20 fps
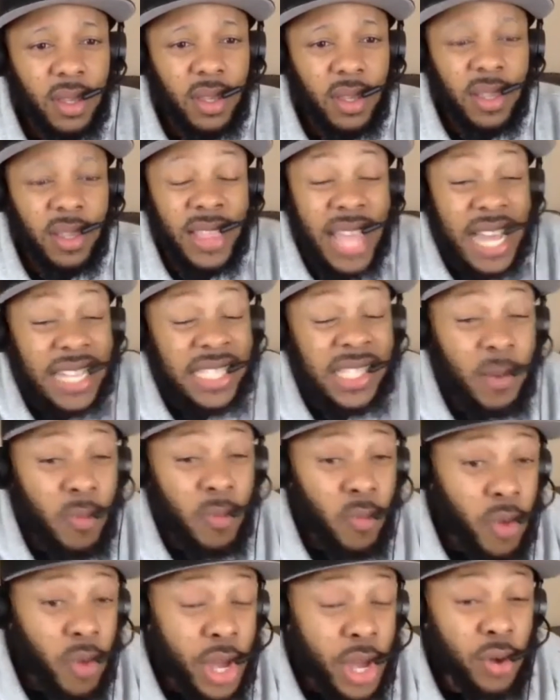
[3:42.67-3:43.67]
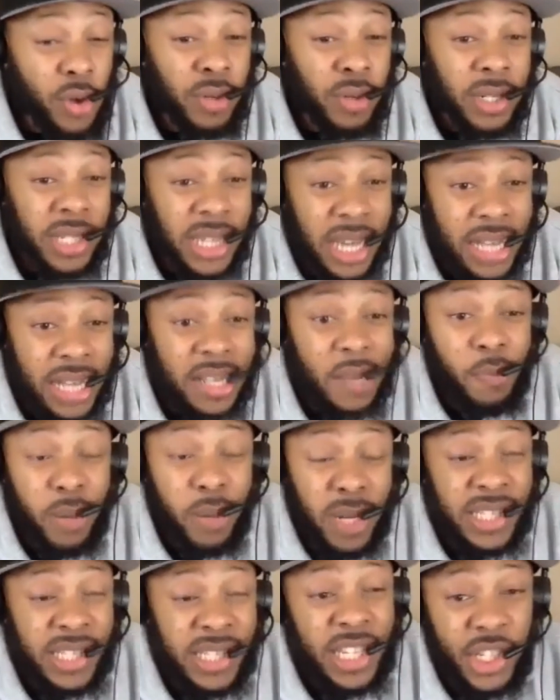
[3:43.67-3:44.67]
That's some real duck
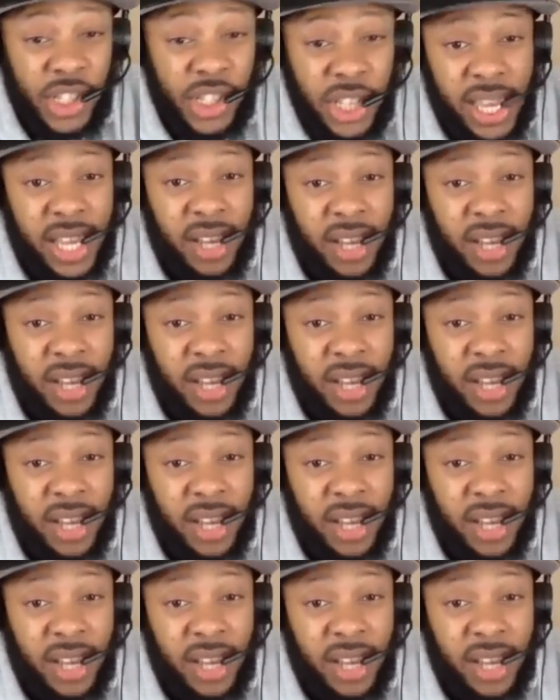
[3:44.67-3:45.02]
pussy shit.